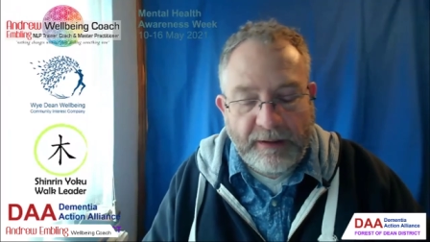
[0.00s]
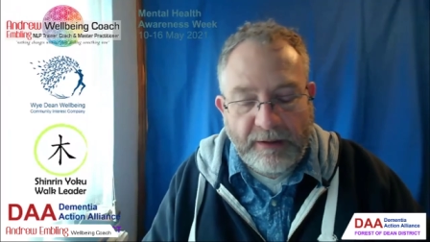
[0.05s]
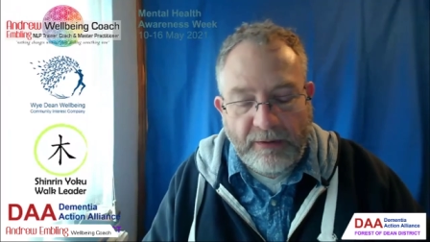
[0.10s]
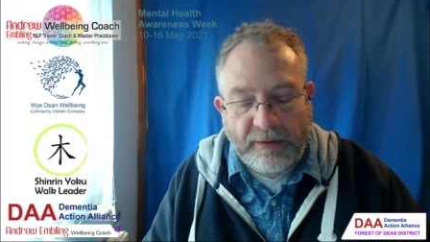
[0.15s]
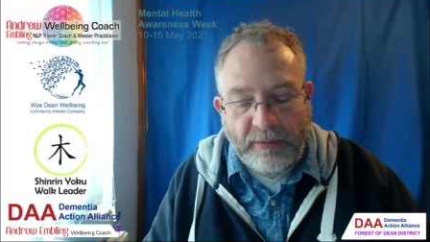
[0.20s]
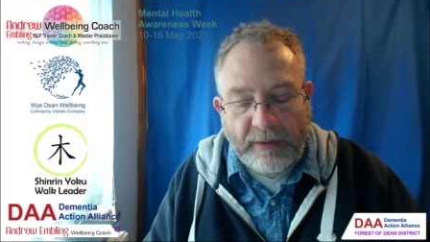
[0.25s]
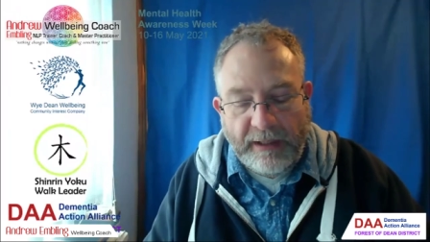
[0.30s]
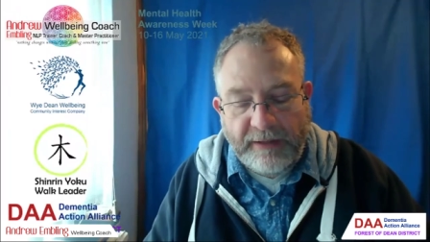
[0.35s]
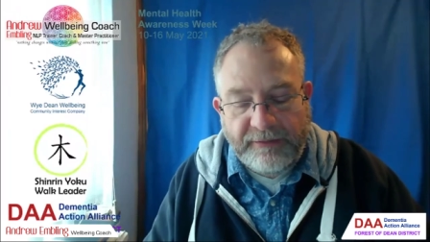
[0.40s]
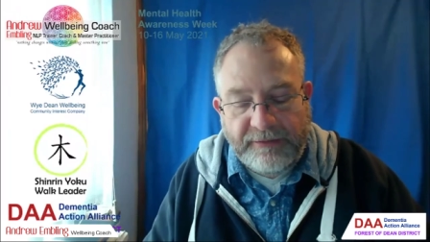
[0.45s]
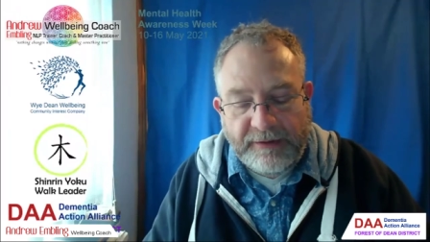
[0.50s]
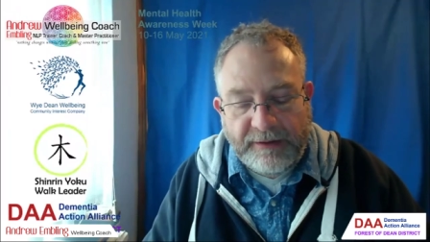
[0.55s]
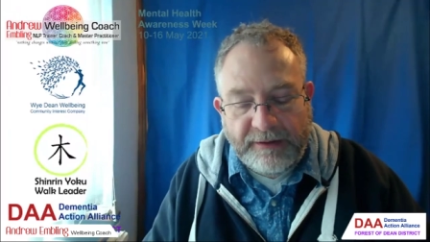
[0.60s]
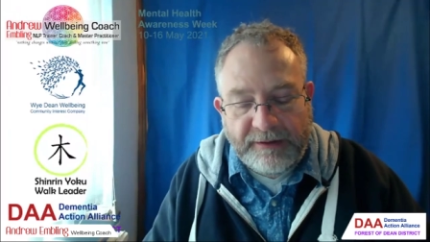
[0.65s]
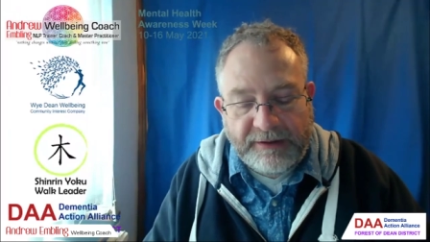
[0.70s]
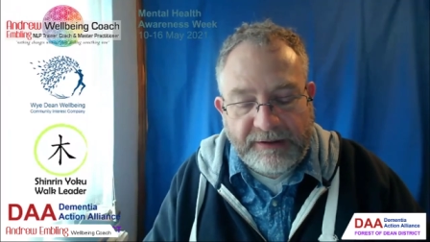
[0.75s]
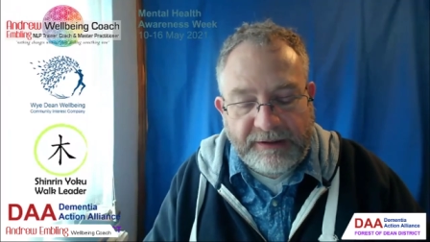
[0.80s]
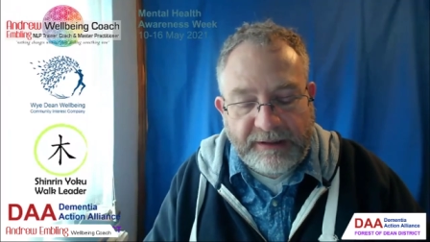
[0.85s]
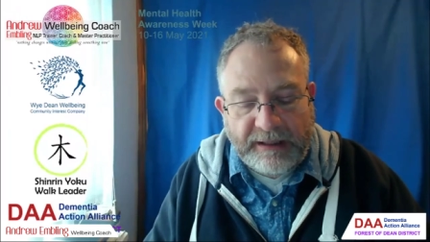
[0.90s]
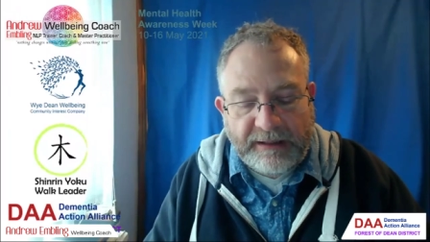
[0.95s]
We have to
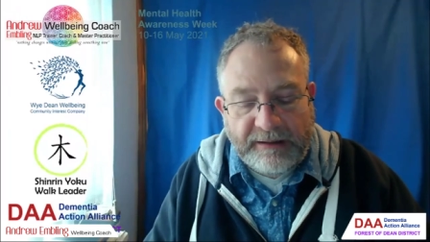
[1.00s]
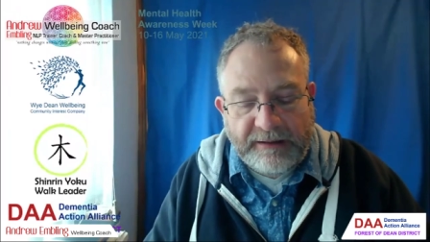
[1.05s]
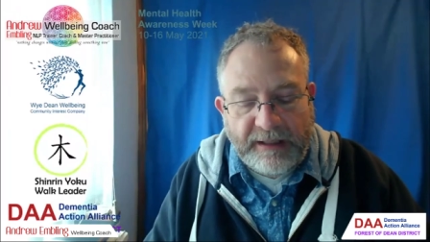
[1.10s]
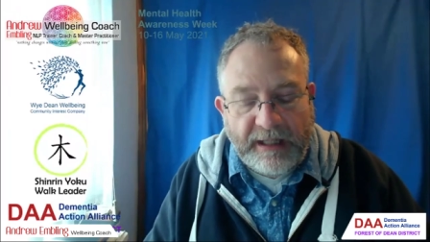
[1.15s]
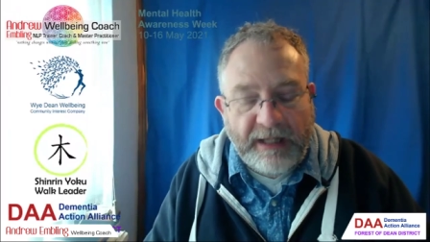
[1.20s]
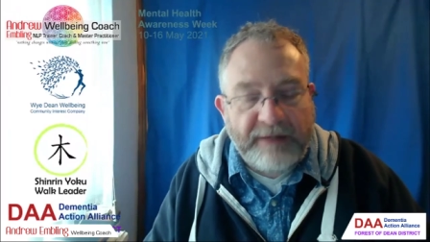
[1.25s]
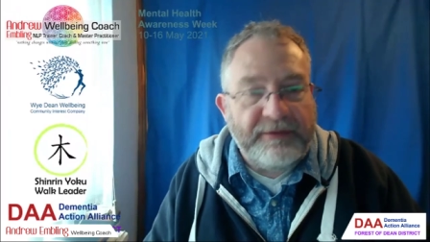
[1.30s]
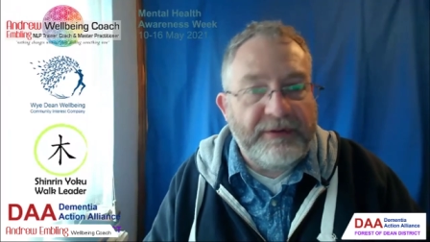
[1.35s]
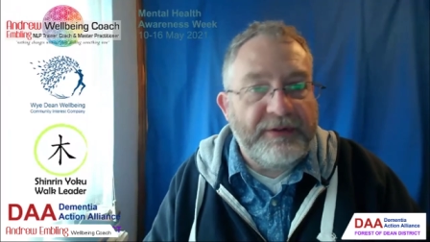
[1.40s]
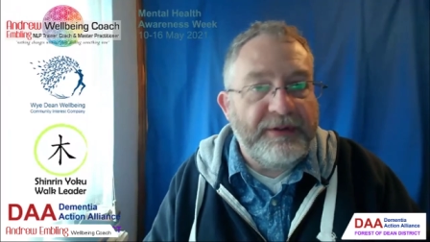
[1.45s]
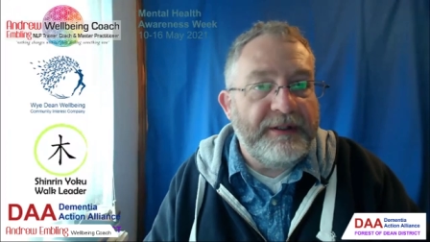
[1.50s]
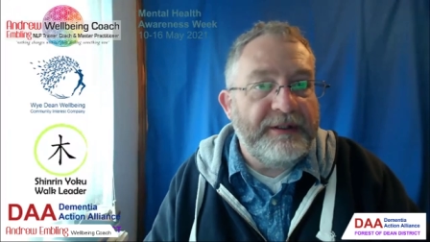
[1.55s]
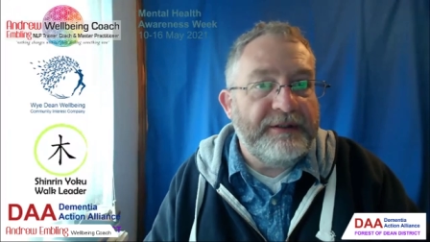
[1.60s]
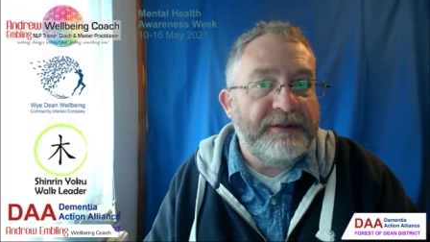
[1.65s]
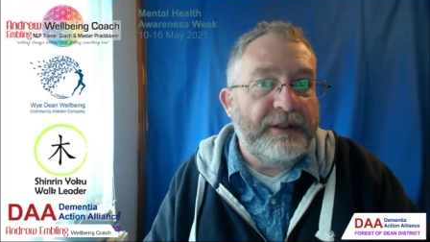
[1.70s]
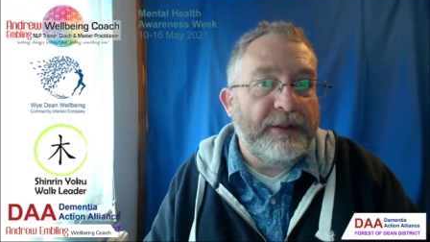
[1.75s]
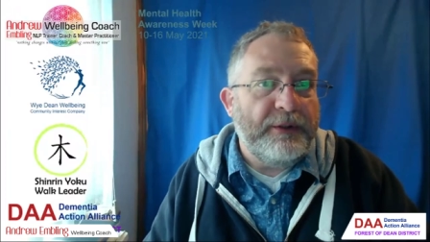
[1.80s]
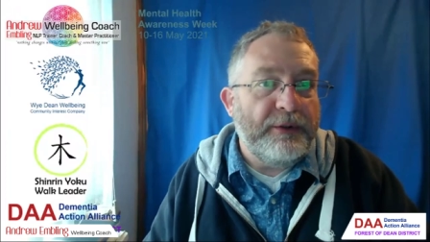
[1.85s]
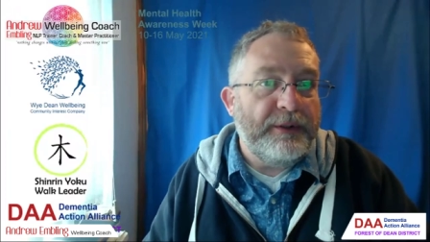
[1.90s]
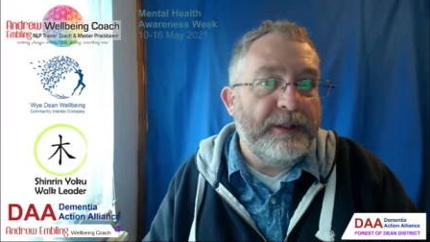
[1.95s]
understand that everything's
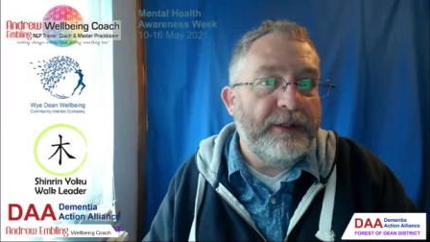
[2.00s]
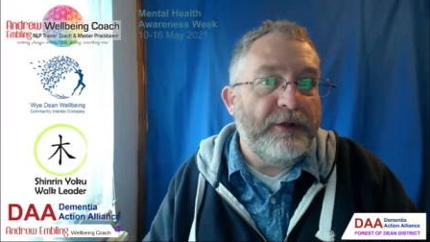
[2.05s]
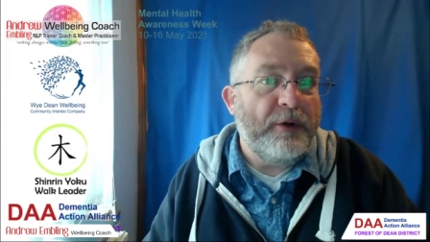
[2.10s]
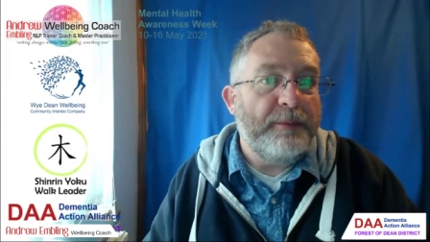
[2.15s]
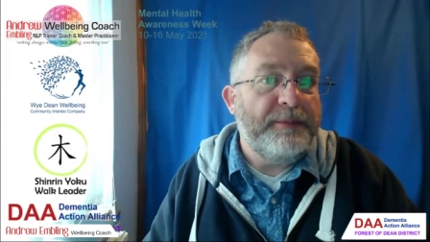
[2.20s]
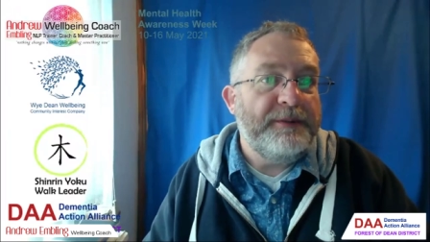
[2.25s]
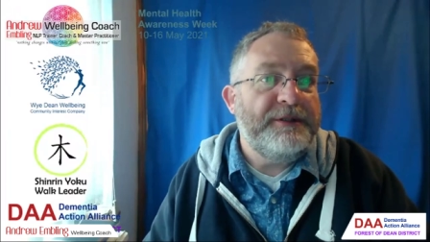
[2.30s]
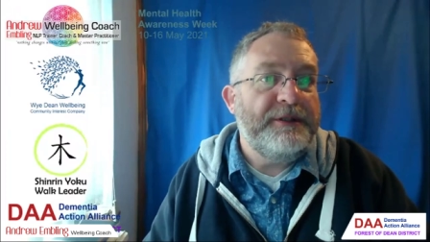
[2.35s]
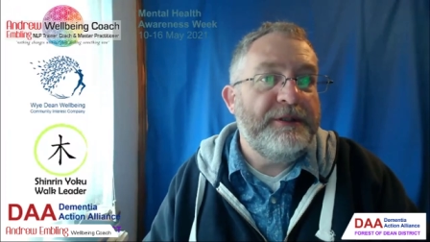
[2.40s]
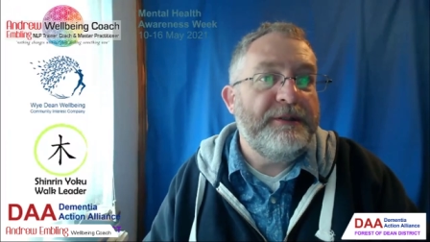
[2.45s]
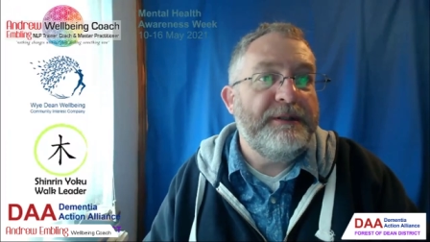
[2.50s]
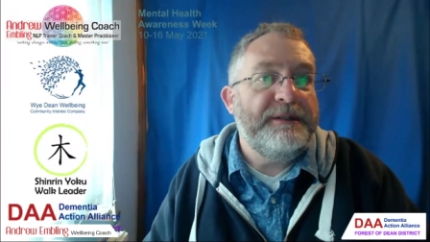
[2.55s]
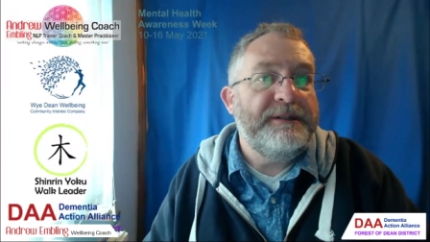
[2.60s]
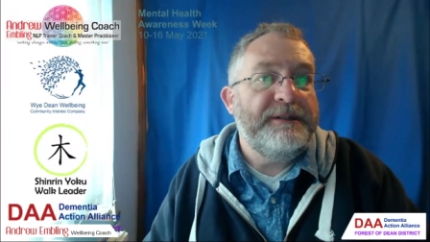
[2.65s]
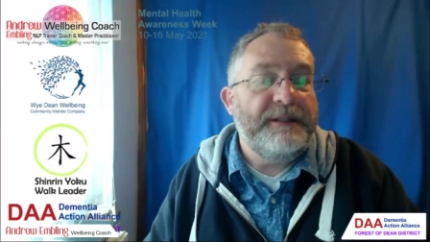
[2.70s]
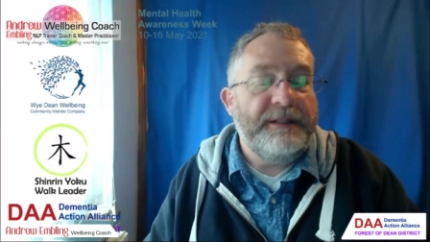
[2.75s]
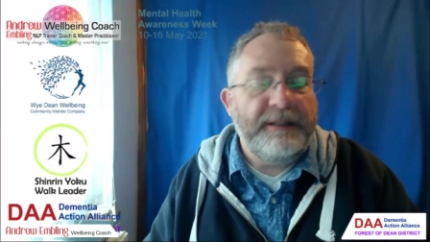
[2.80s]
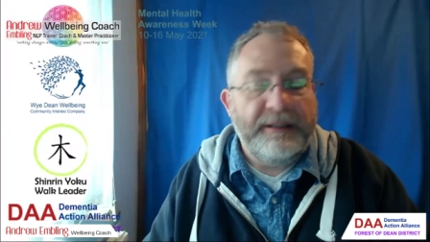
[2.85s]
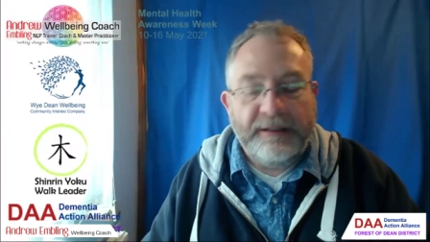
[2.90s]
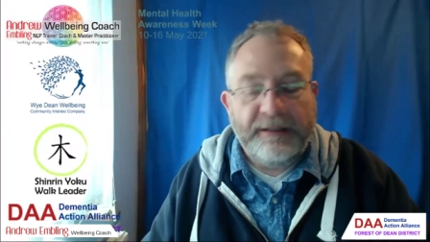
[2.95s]
a learning
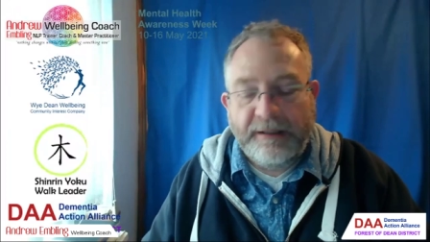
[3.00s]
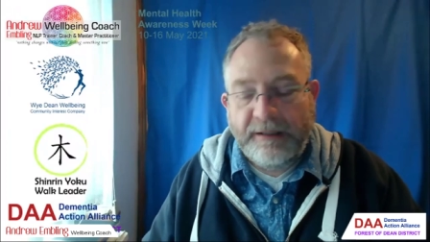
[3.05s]
opportunity.